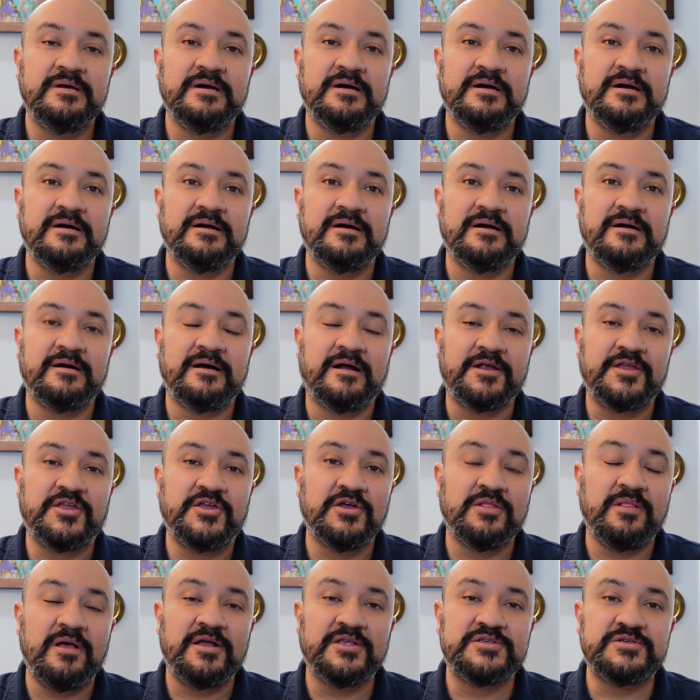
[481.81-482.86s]

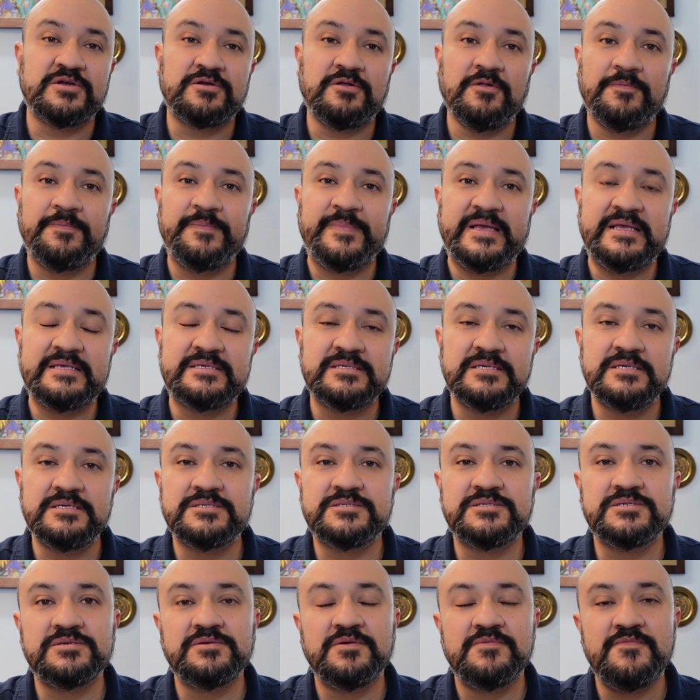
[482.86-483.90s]
archaeological
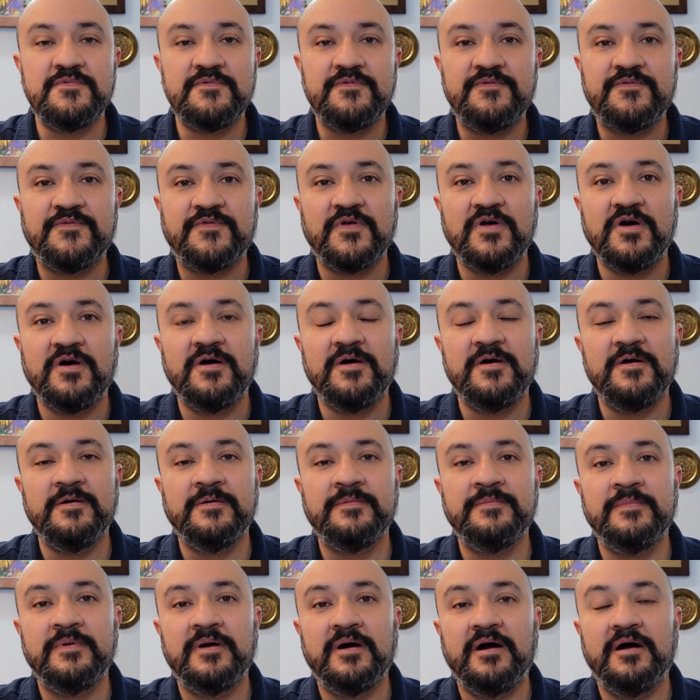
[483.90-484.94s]
pieces
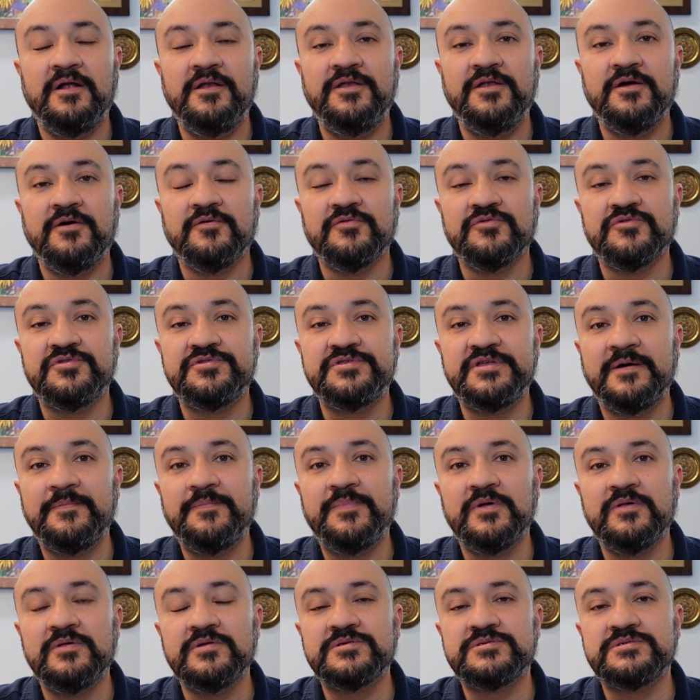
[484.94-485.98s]
from unknown
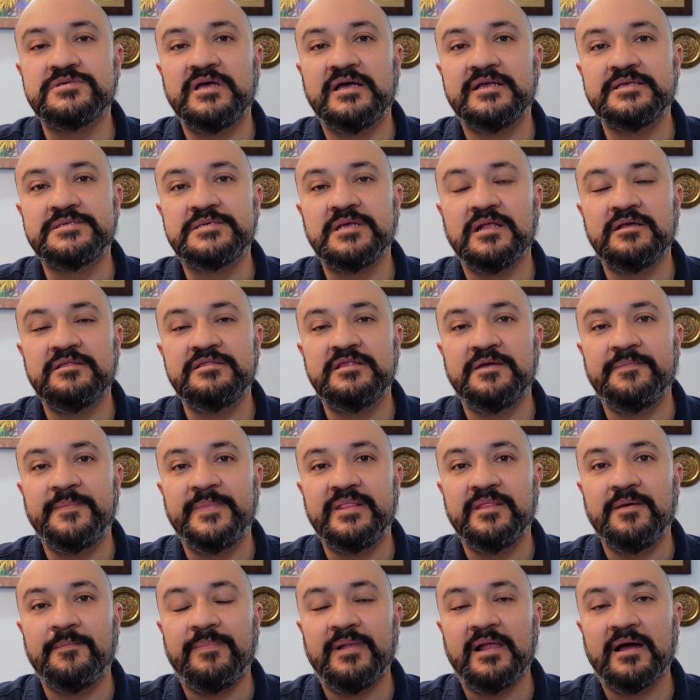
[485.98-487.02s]
temples and selling them
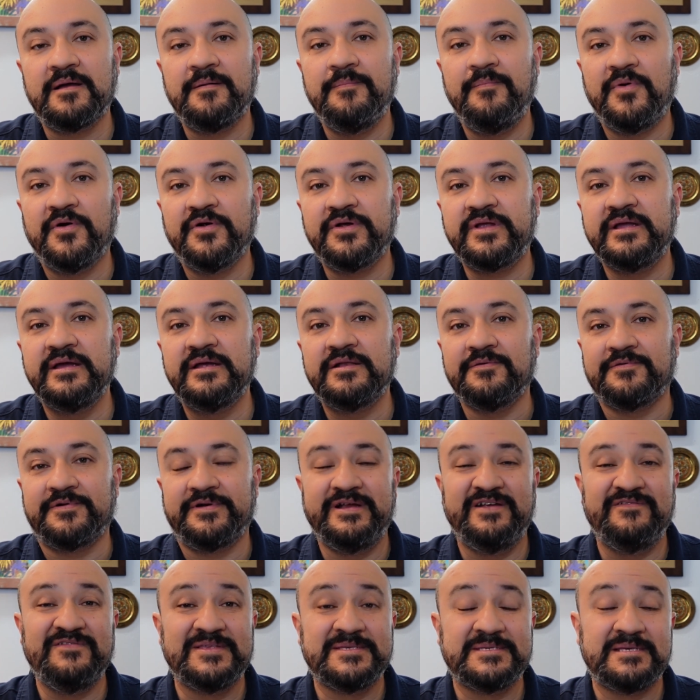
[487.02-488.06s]
in the black market or
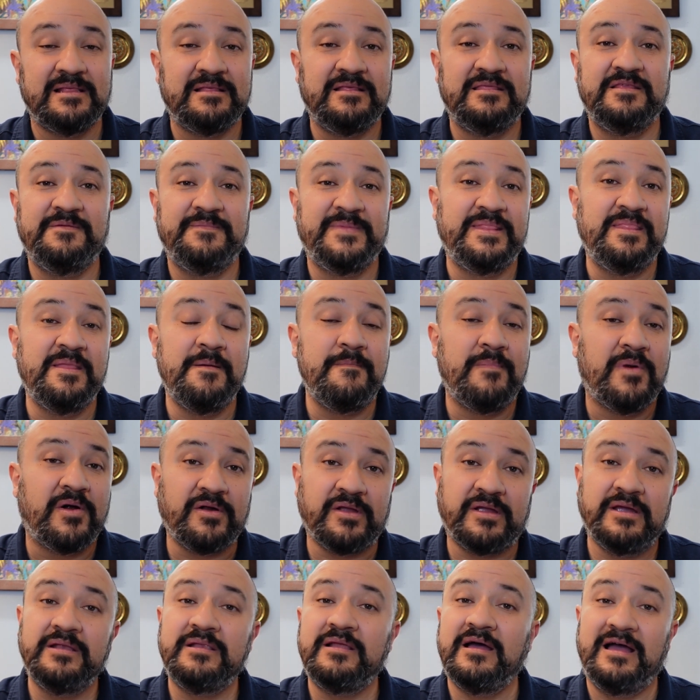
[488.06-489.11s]
even selling them in the
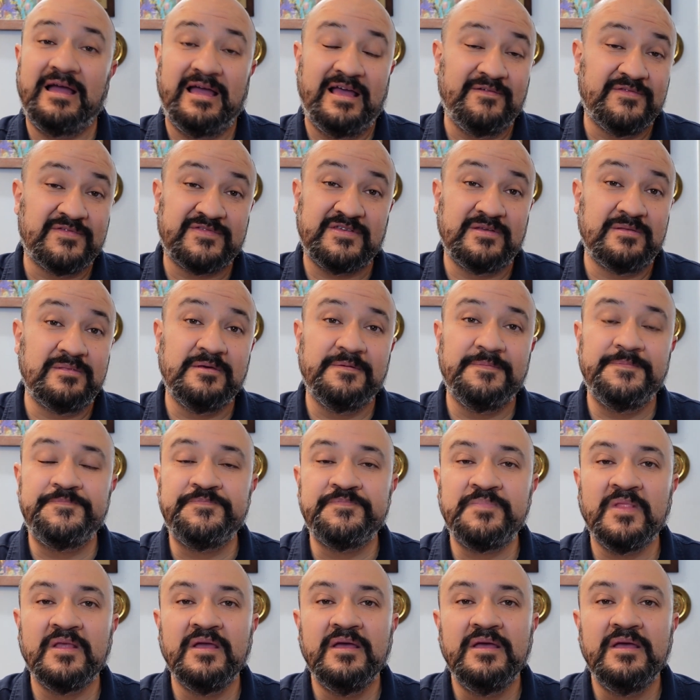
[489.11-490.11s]
market. I have seen them.